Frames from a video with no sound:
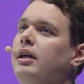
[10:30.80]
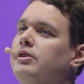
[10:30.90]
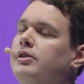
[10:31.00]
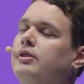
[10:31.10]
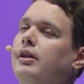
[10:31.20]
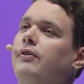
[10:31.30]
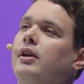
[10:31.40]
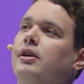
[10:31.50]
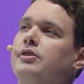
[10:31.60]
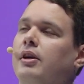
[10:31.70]
it's
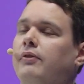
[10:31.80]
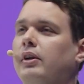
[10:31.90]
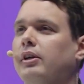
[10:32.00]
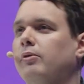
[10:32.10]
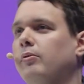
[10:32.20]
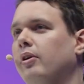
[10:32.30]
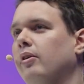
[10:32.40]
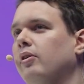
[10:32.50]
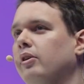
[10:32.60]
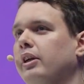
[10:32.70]
definitely something that we
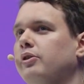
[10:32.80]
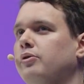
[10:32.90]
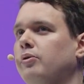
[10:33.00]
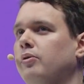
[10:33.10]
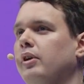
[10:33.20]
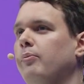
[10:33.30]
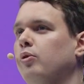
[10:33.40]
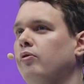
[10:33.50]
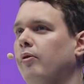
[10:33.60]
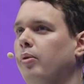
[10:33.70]
are looking to
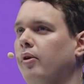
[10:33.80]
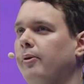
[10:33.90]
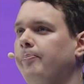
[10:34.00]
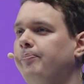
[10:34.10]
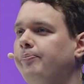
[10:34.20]
improve upon.